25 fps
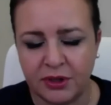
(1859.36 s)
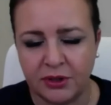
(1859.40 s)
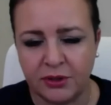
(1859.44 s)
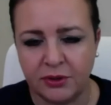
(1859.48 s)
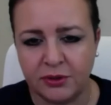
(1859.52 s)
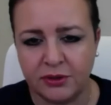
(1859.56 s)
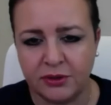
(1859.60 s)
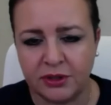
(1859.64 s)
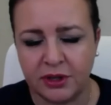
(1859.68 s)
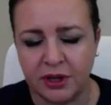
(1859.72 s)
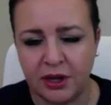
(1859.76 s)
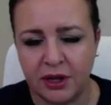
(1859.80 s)

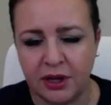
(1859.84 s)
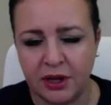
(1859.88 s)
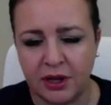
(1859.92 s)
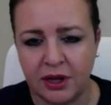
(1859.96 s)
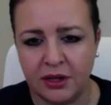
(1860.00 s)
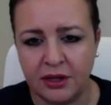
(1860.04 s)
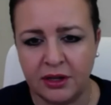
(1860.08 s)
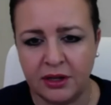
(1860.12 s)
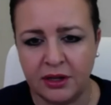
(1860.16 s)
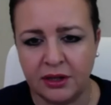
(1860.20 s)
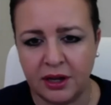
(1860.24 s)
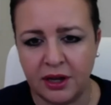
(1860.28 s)
who's
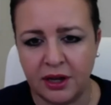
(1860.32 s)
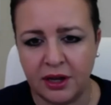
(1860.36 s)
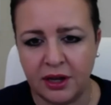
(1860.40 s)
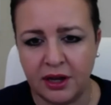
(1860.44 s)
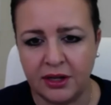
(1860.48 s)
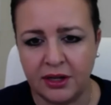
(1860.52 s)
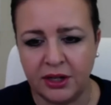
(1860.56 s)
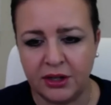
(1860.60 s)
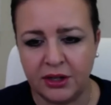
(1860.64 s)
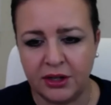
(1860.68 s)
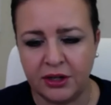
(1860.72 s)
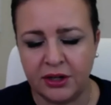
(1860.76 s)
on
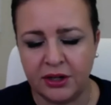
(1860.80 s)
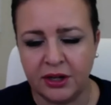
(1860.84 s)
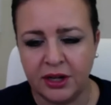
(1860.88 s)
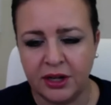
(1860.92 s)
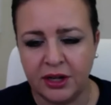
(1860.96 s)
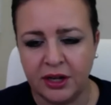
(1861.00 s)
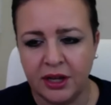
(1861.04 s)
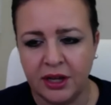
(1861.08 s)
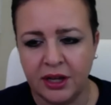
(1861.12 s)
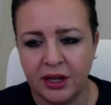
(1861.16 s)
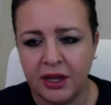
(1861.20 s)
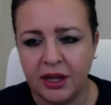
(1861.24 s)
on here
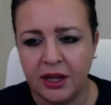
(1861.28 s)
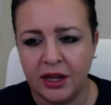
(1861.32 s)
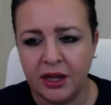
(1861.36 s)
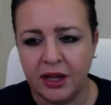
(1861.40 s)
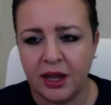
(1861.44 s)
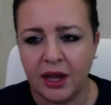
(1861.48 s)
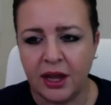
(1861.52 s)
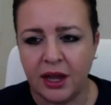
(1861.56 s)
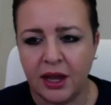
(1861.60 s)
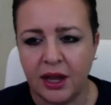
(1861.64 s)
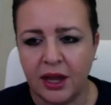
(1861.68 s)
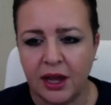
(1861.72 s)

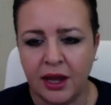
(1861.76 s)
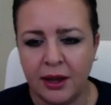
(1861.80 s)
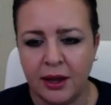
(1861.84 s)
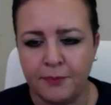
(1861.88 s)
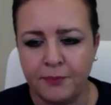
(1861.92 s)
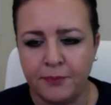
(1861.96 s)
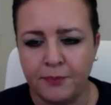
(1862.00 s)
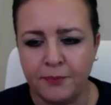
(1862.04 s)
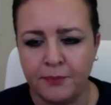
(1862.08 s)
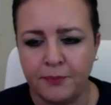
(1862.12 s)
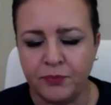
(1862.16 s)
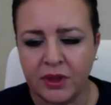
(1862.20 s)

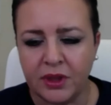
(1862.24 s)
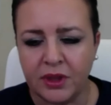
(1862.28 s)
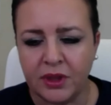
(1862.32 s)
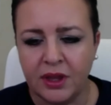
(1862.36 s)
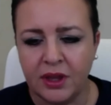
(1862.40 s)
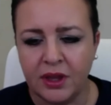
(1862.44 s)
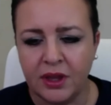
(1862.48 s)
um,